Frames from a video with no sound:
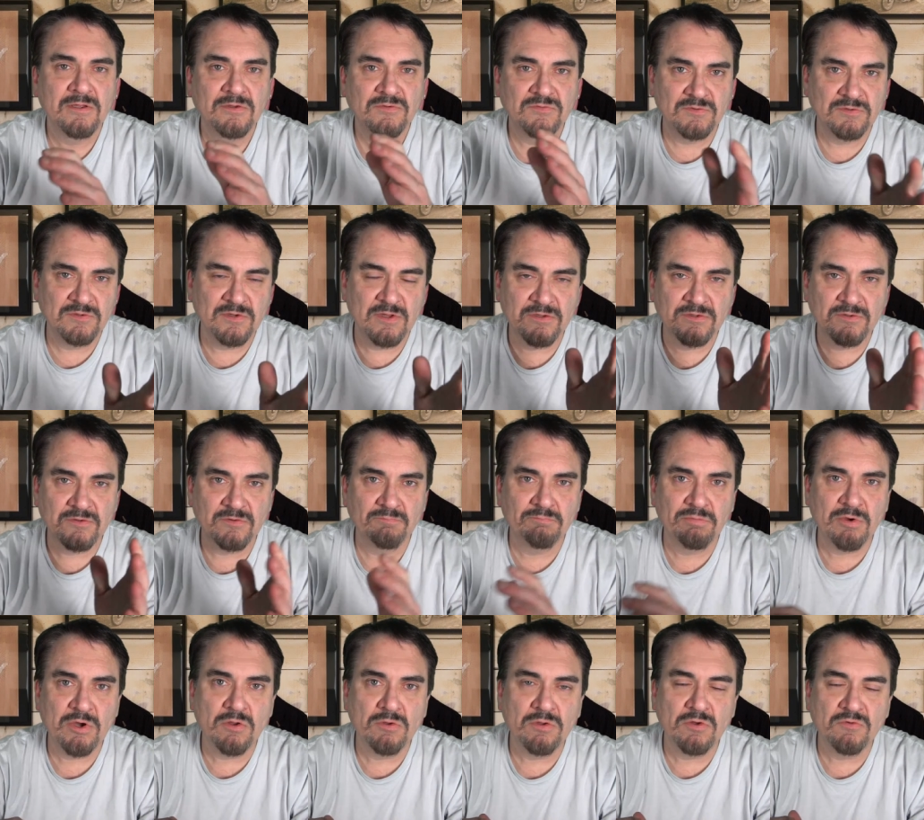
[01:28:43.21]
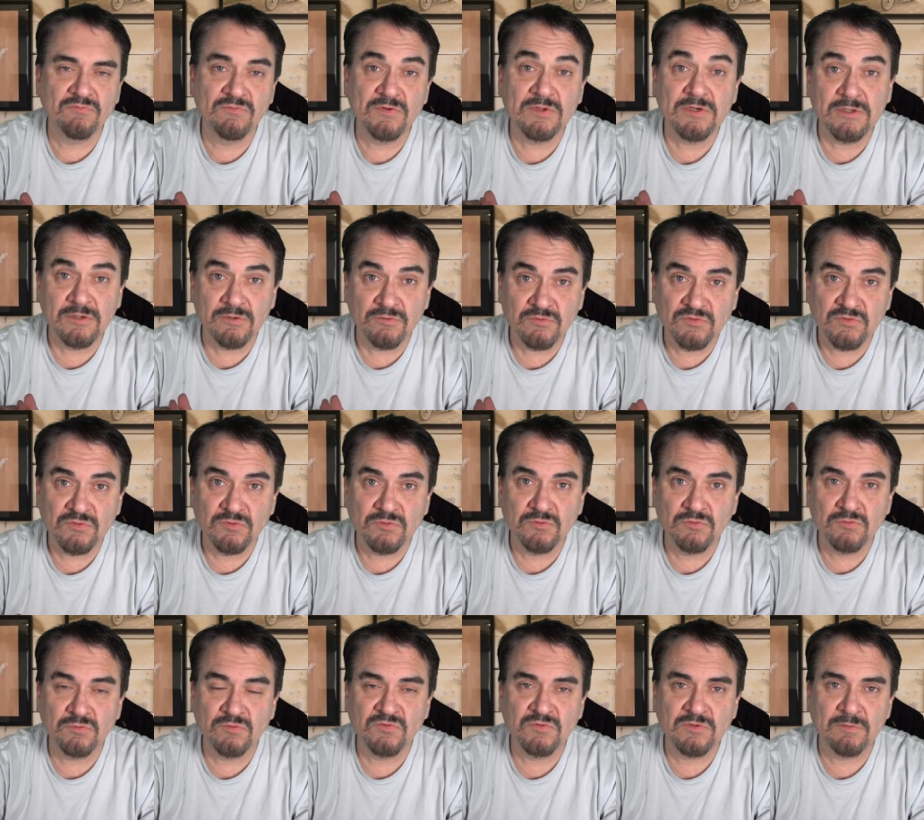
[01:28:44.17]
it's another bolo video
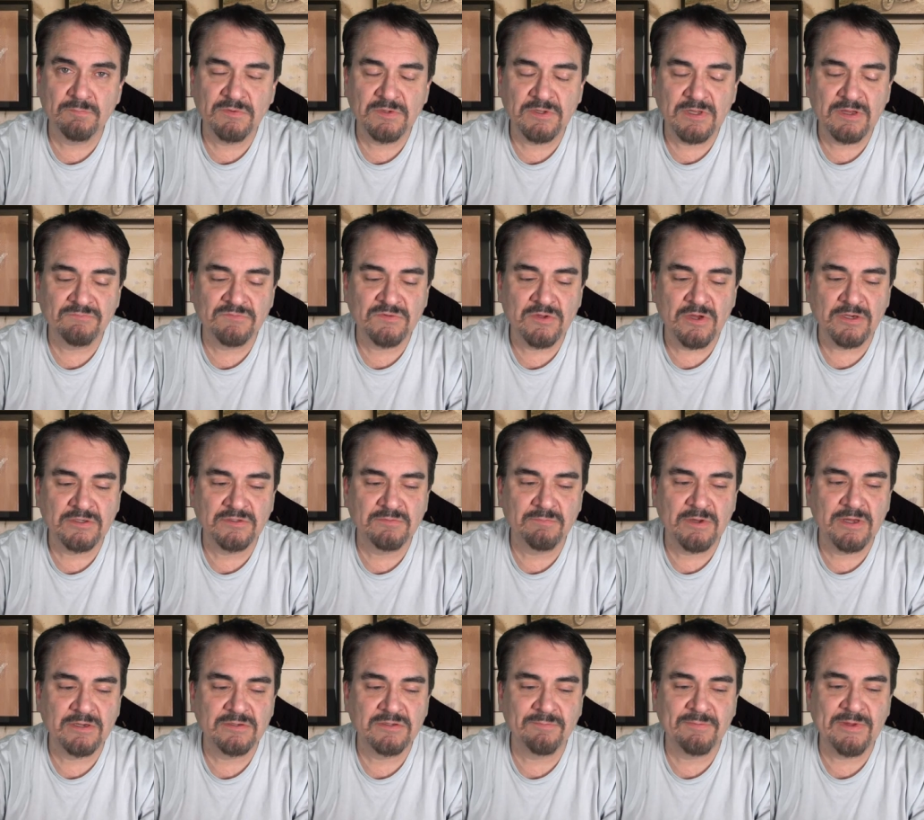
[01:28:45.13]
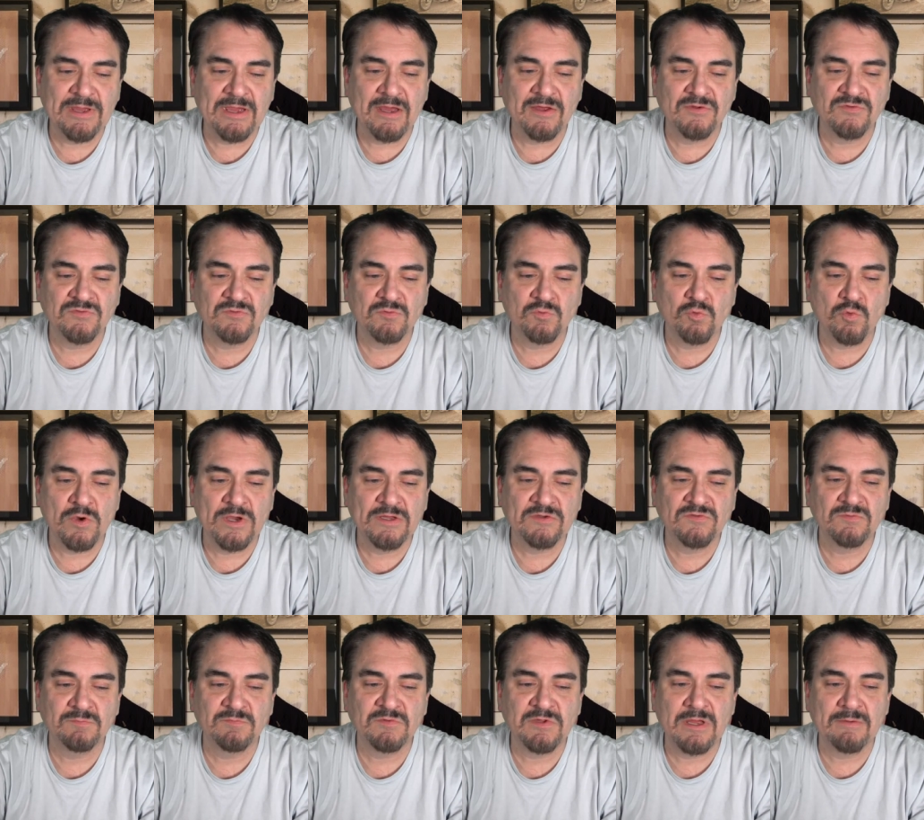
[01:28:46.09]
too, something I've talked about in the past
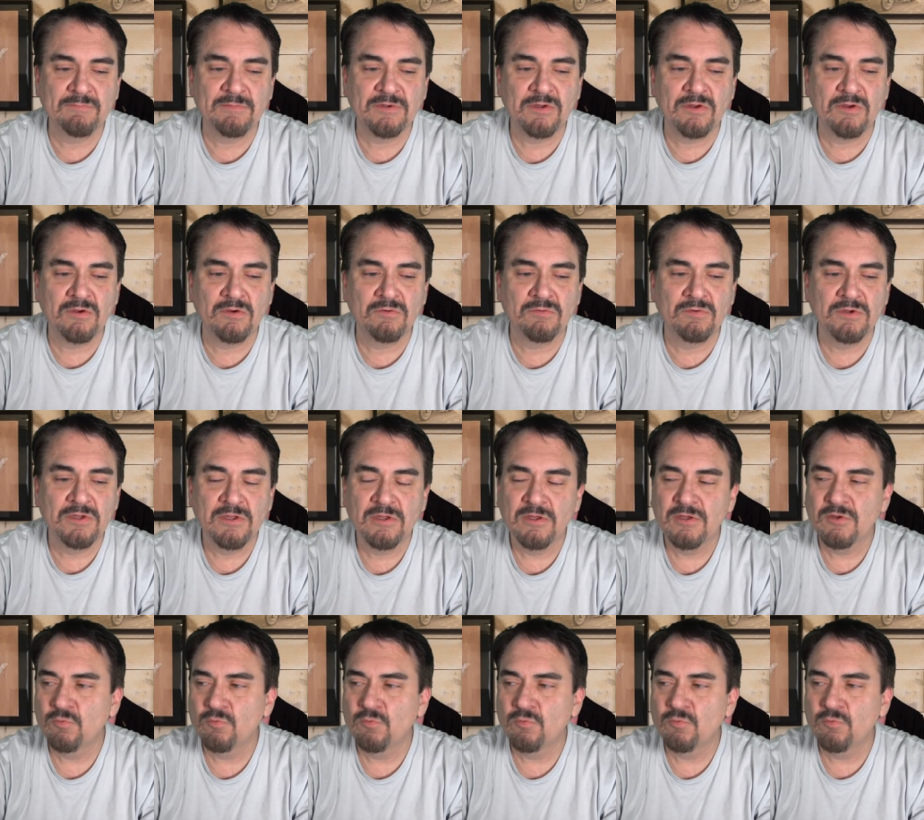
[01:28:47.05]
quite some time ago.